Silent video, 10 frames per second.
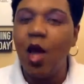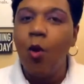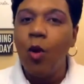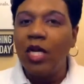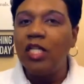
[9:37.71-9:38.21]

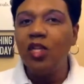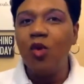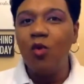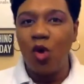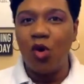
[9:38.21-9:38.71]
what is your
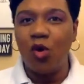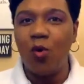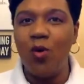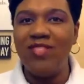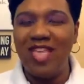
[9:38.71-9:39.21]
work
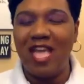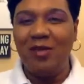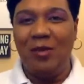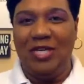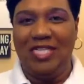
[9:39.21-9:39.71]
with that
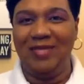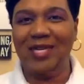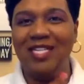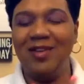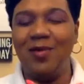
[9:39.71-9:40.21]
tortoise what
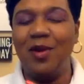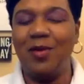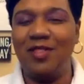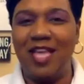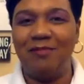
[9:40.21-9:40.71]
is your work with
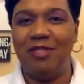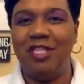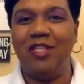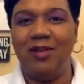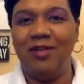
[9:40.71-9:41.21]
that
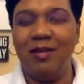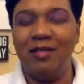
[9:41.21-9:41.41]
particular um,